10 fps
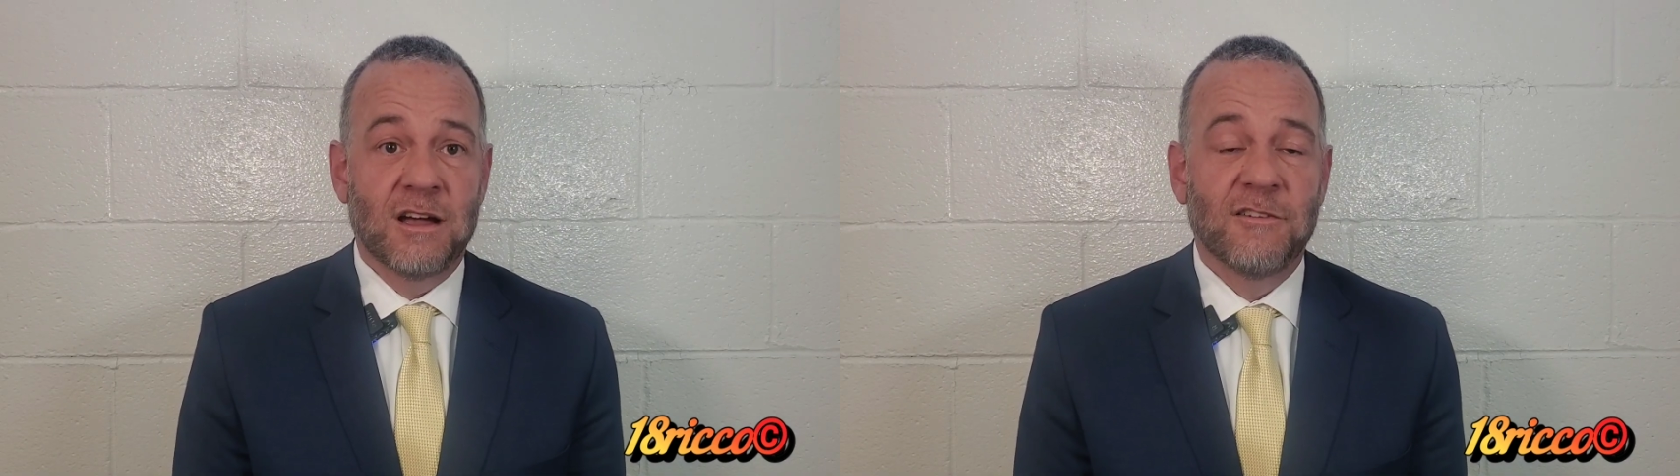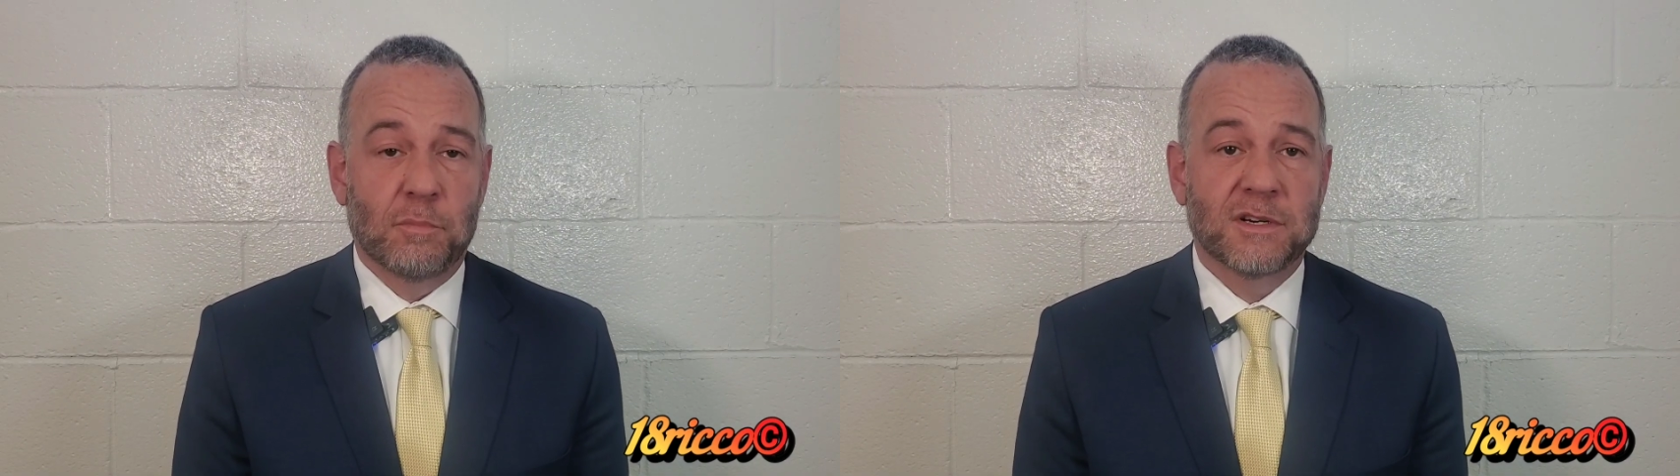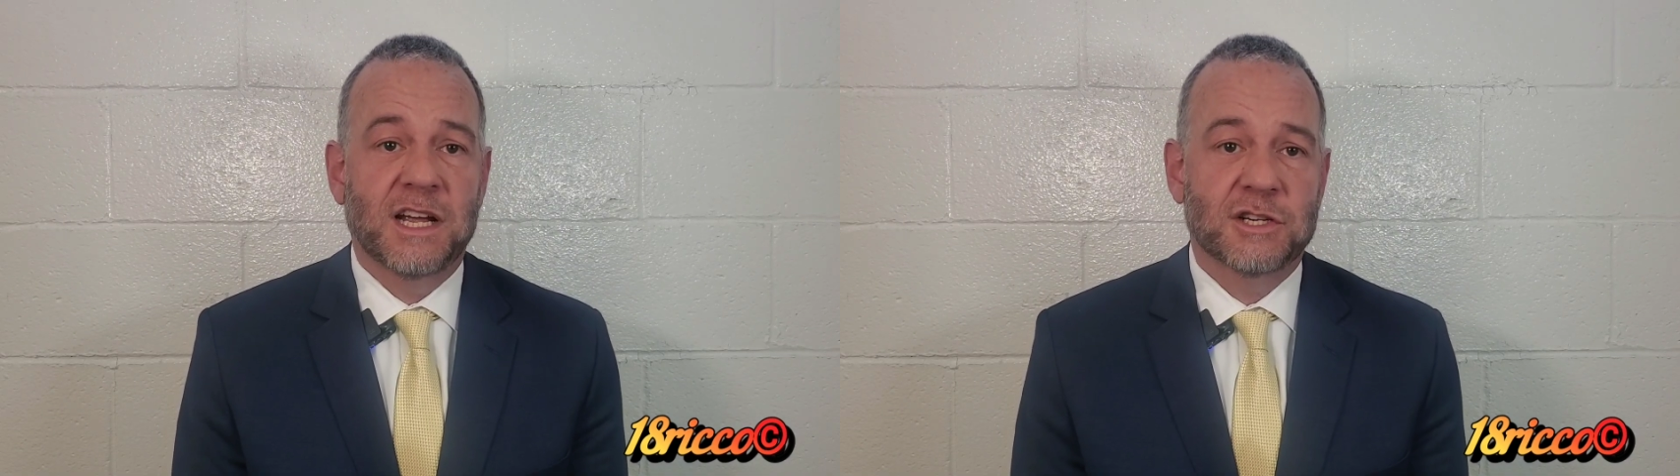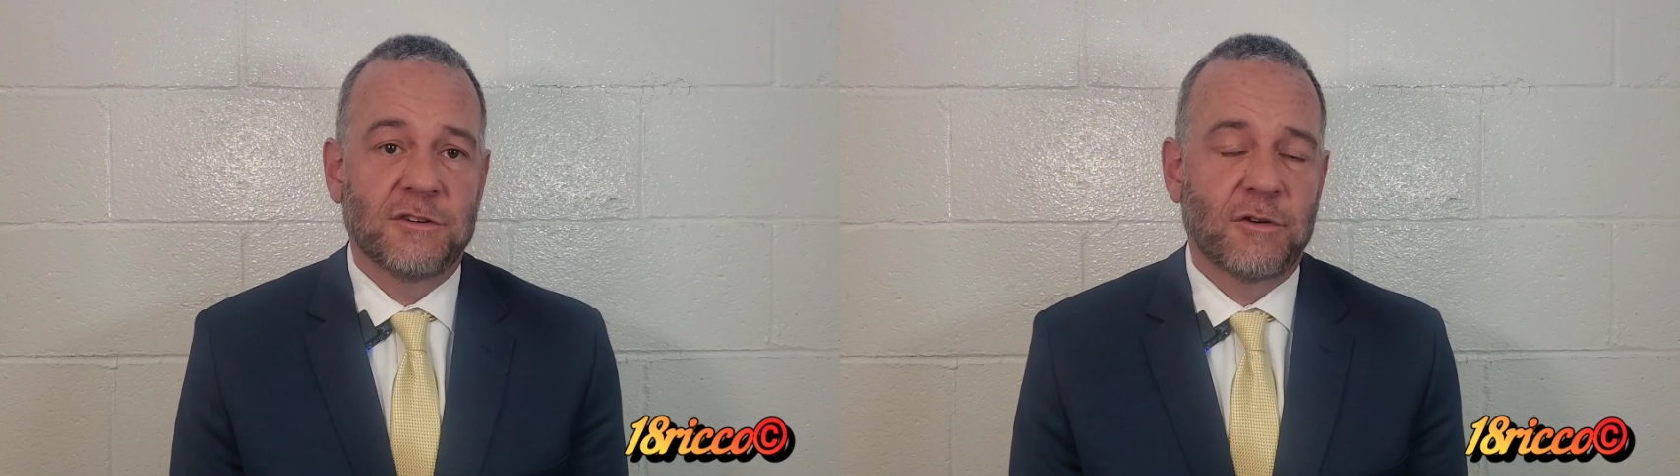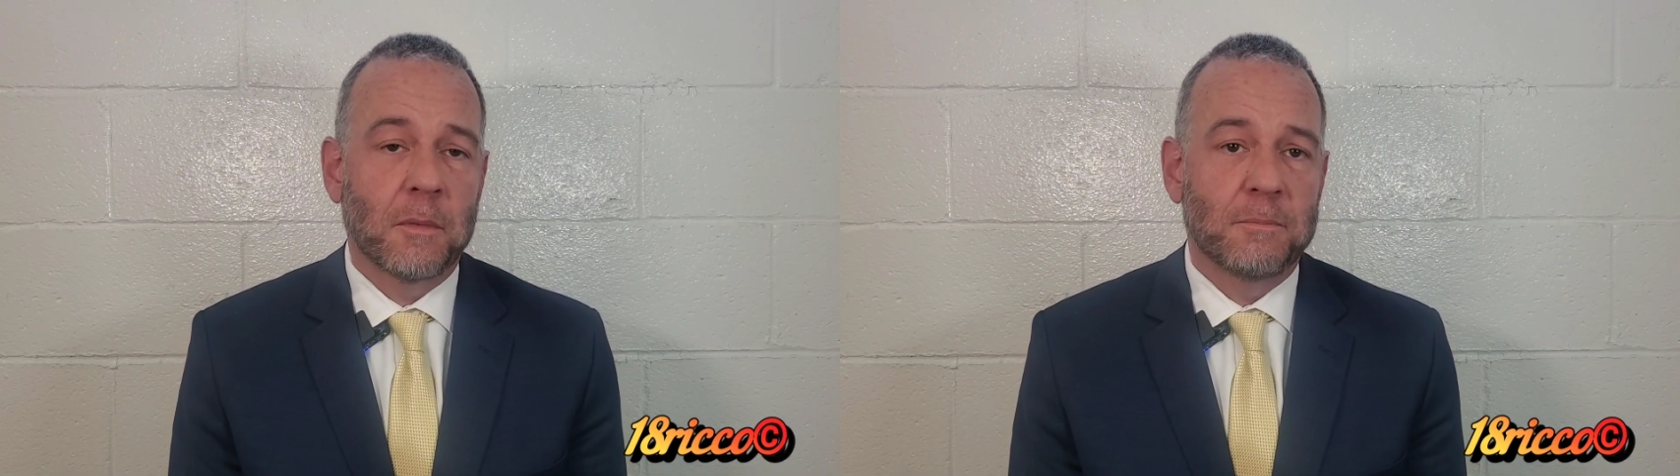of
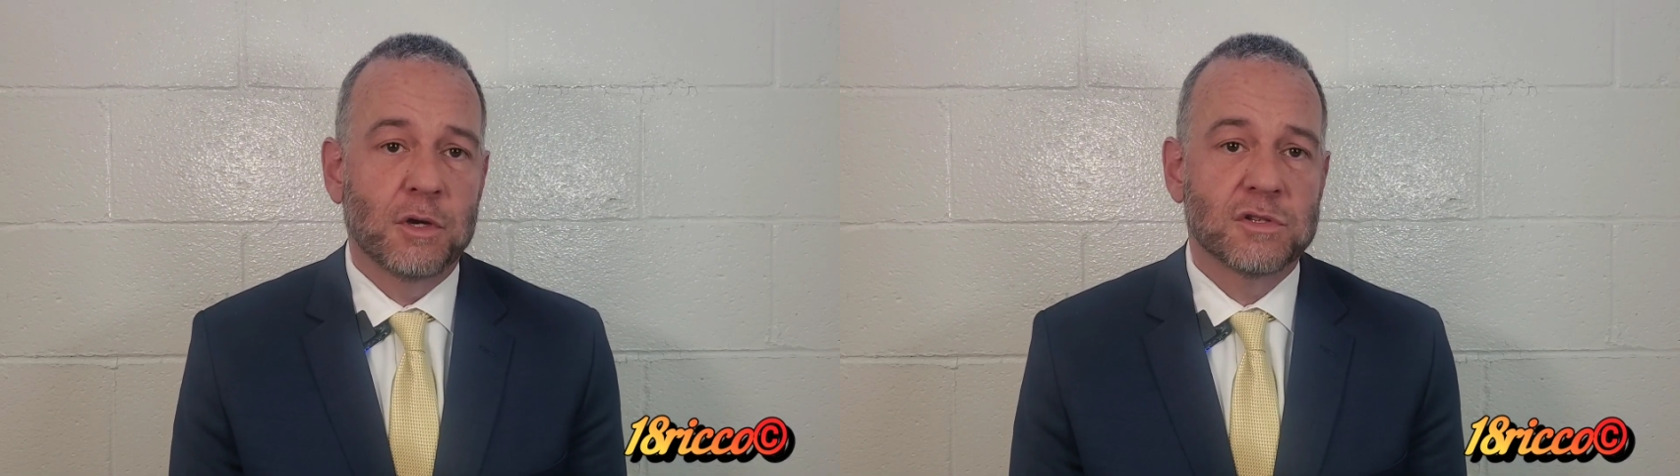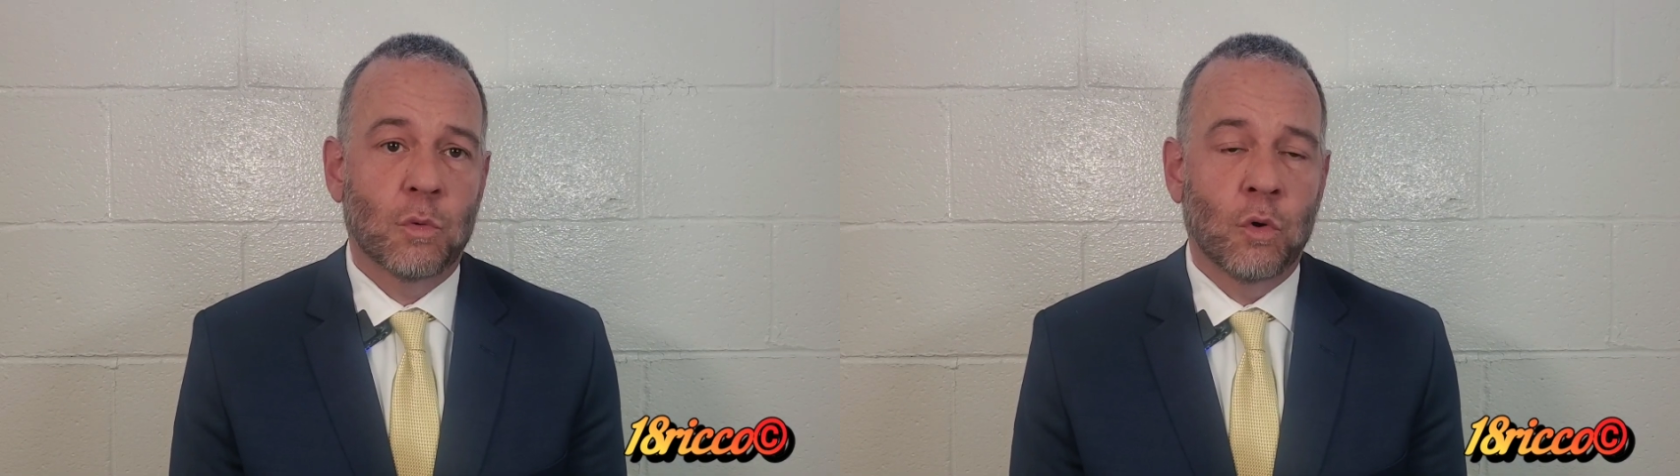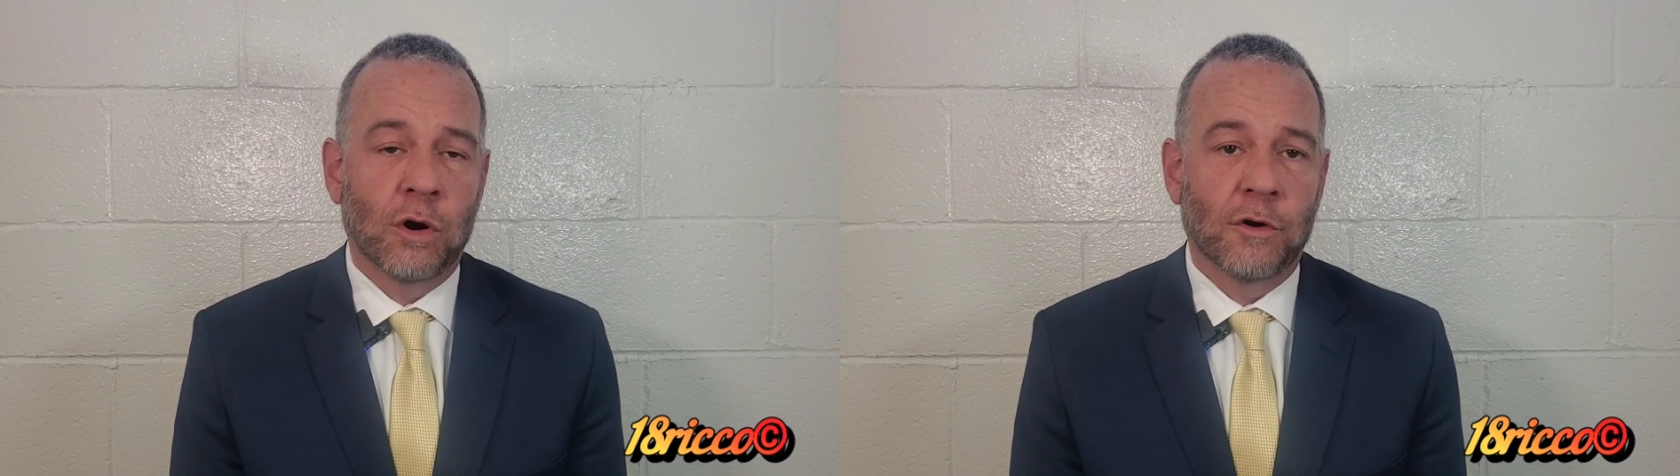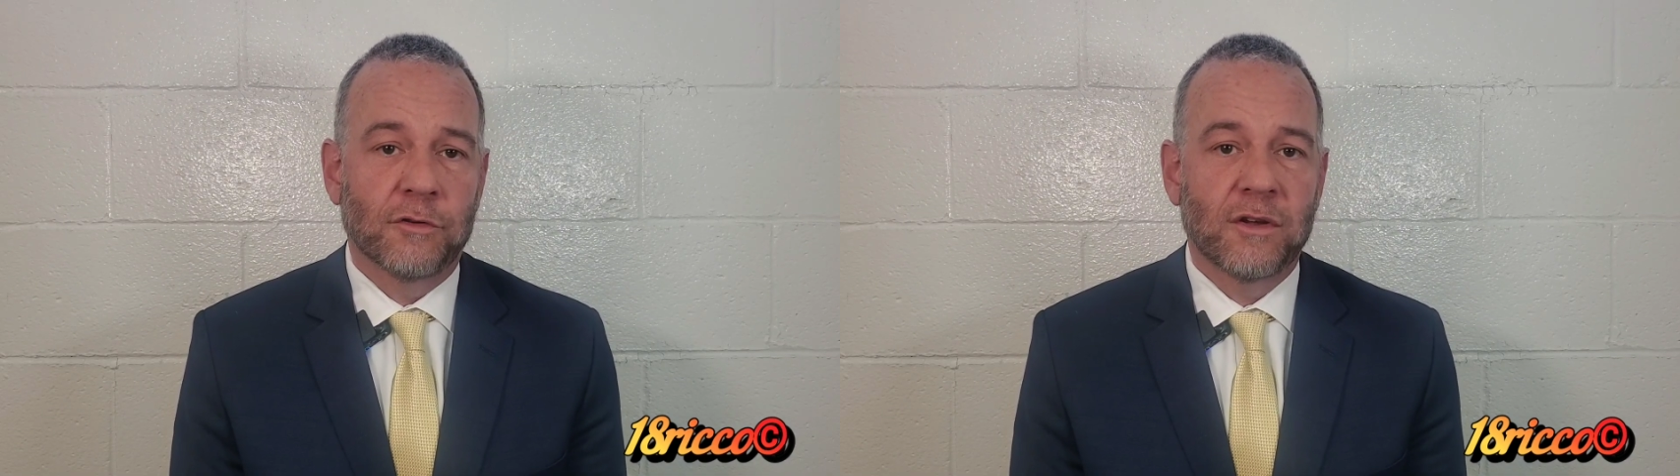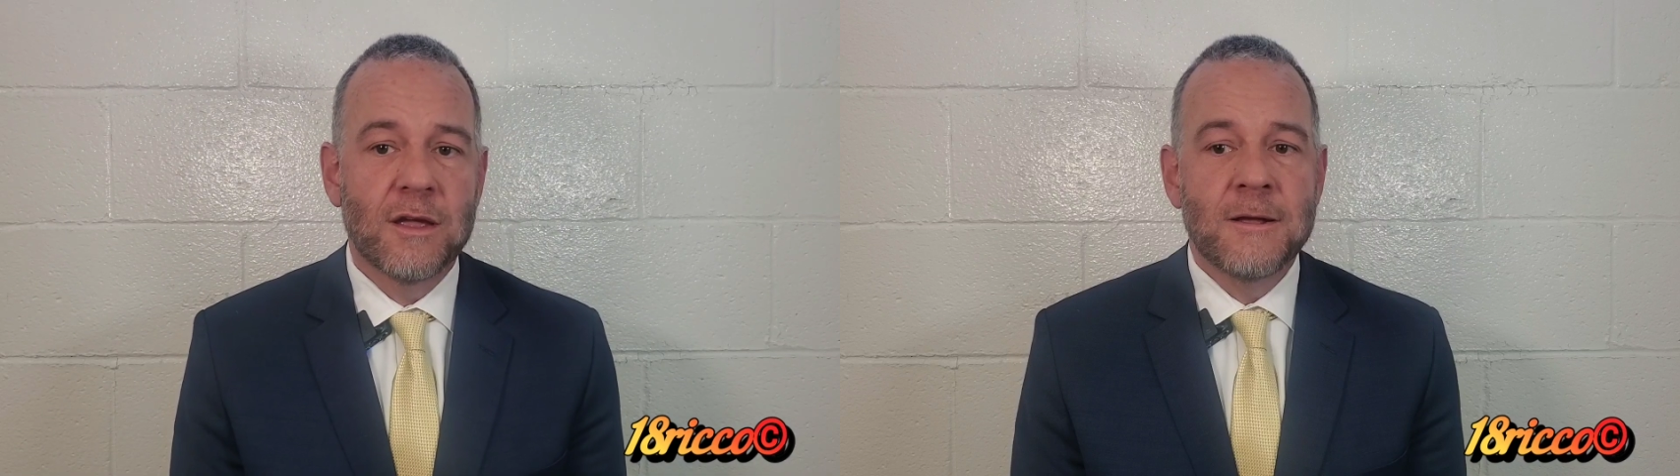protection from abuse
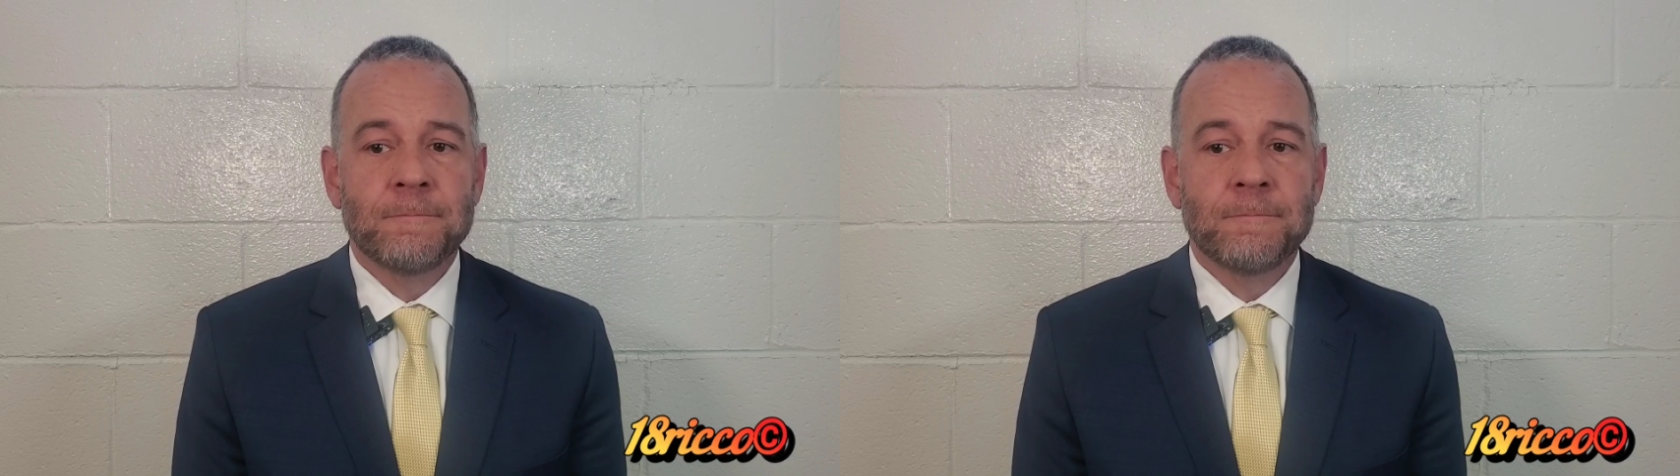orders.